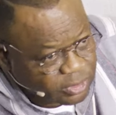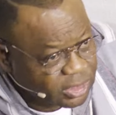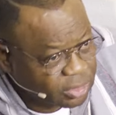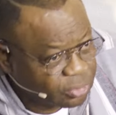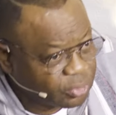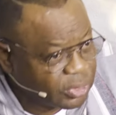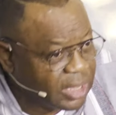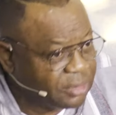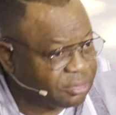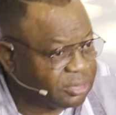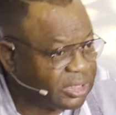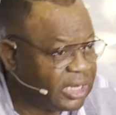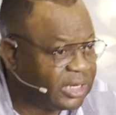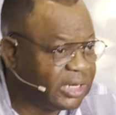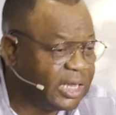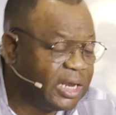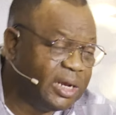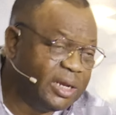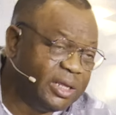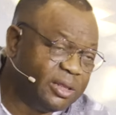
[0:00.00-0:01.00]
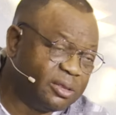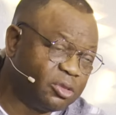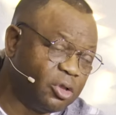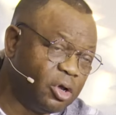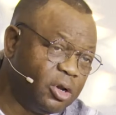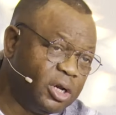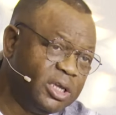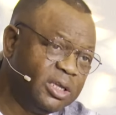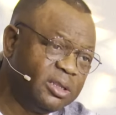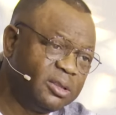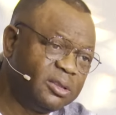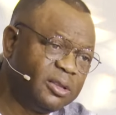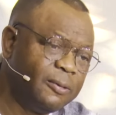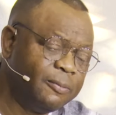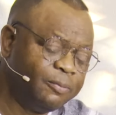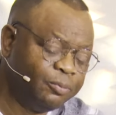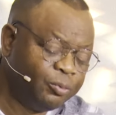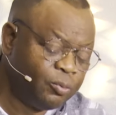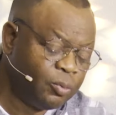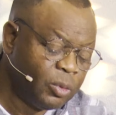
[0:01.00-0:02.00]
since we have started these studies,
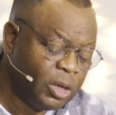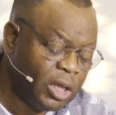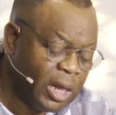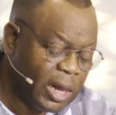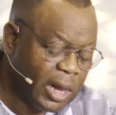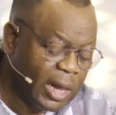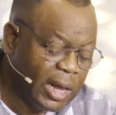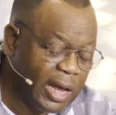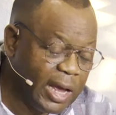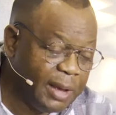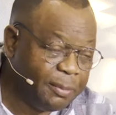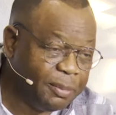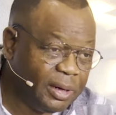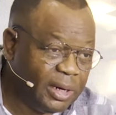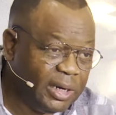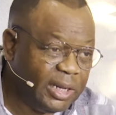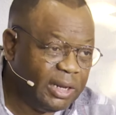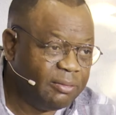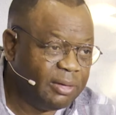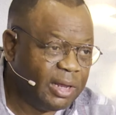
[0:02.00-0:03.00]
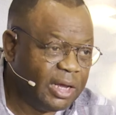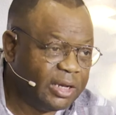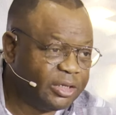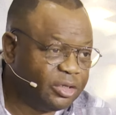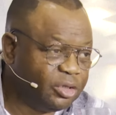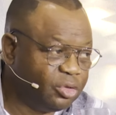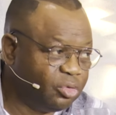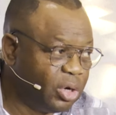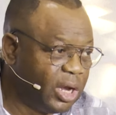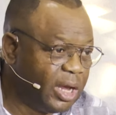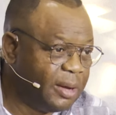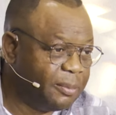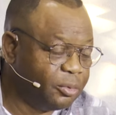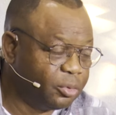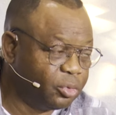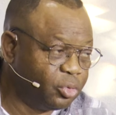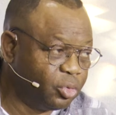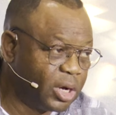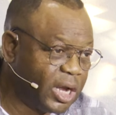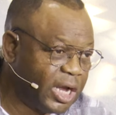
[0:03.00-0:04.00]
I believe that you are
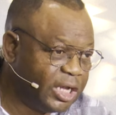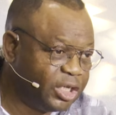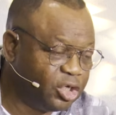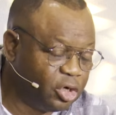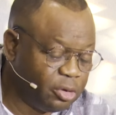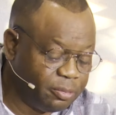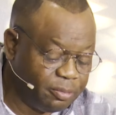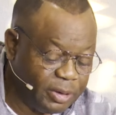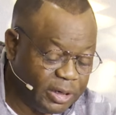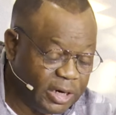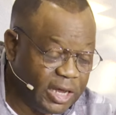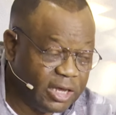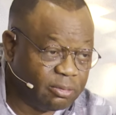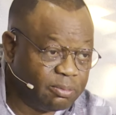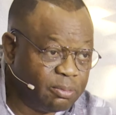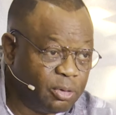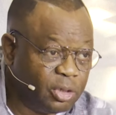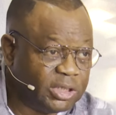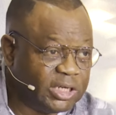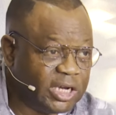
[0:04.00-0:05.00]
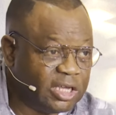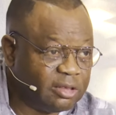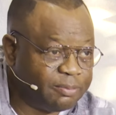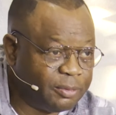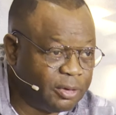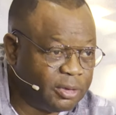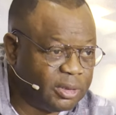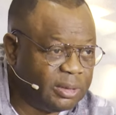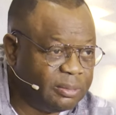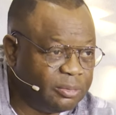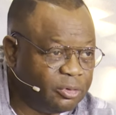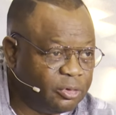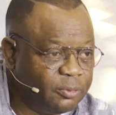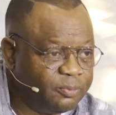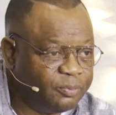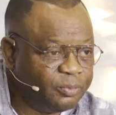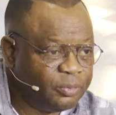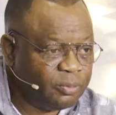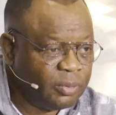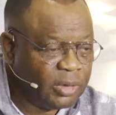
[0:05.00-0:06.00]
able to catch up. But as much as
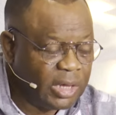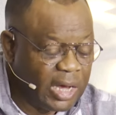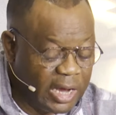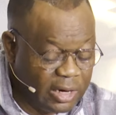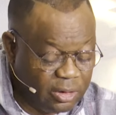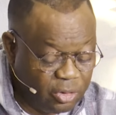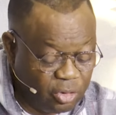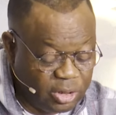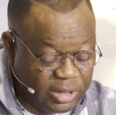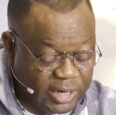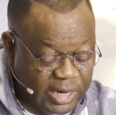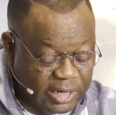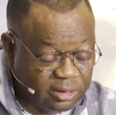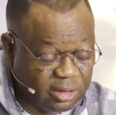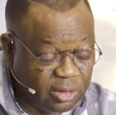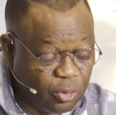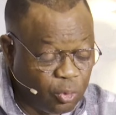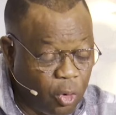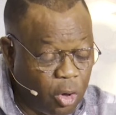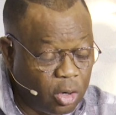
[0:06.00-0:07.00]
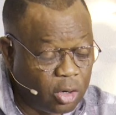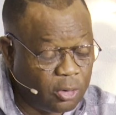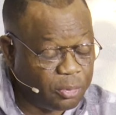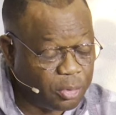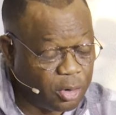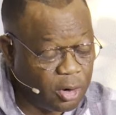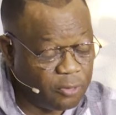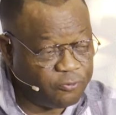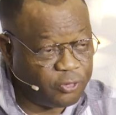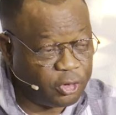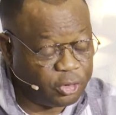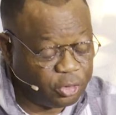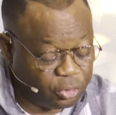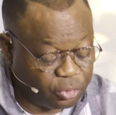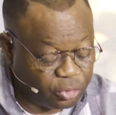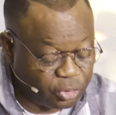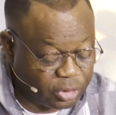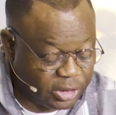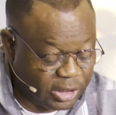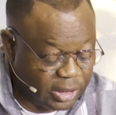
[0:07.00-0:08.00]
possible, I know there is a word of God for
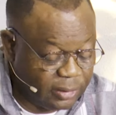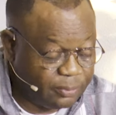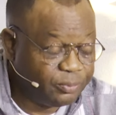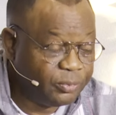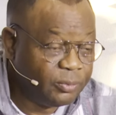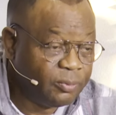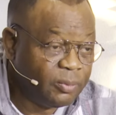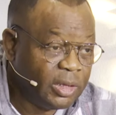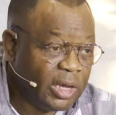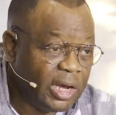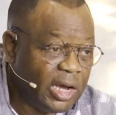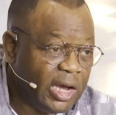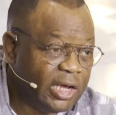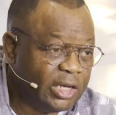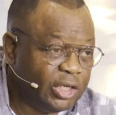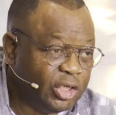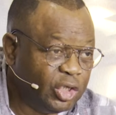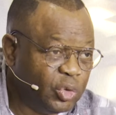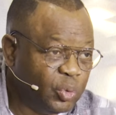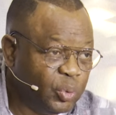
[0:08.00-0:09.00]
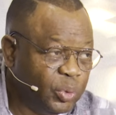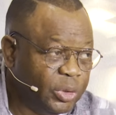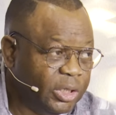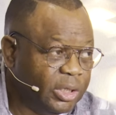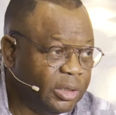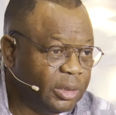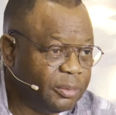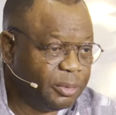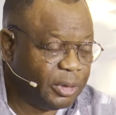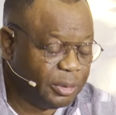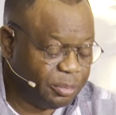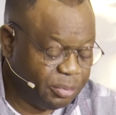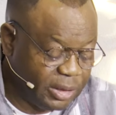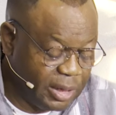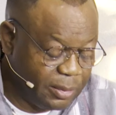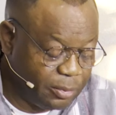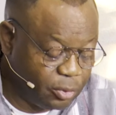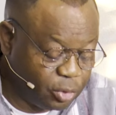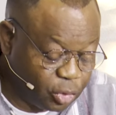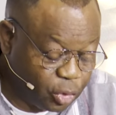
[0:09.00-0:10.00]
you today, and you will
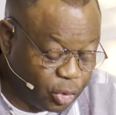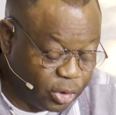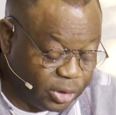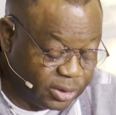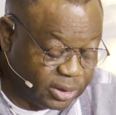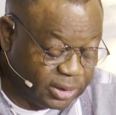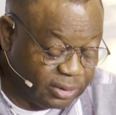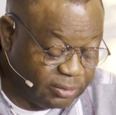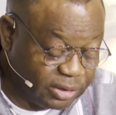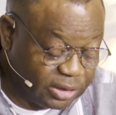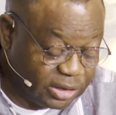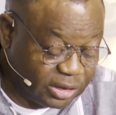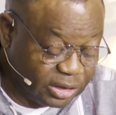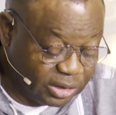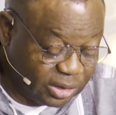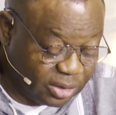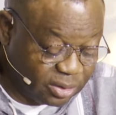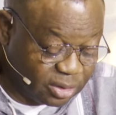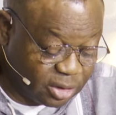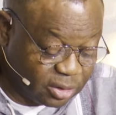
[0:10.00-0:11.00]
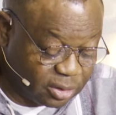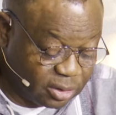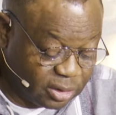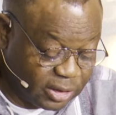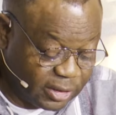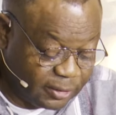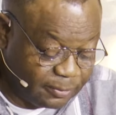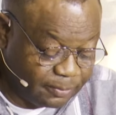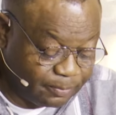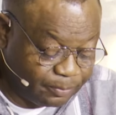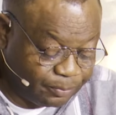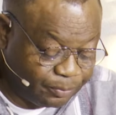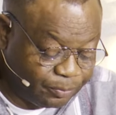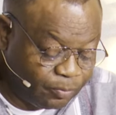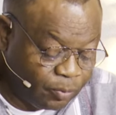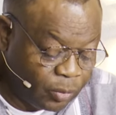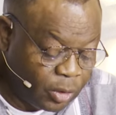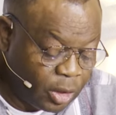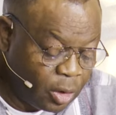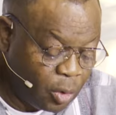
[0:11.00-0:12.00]
be able to receive it in Jesus' name.
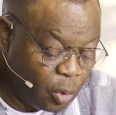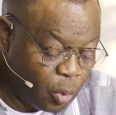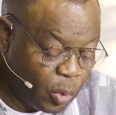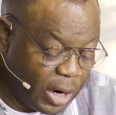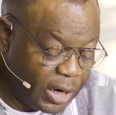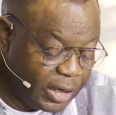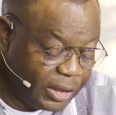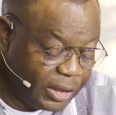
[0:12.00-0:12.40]
We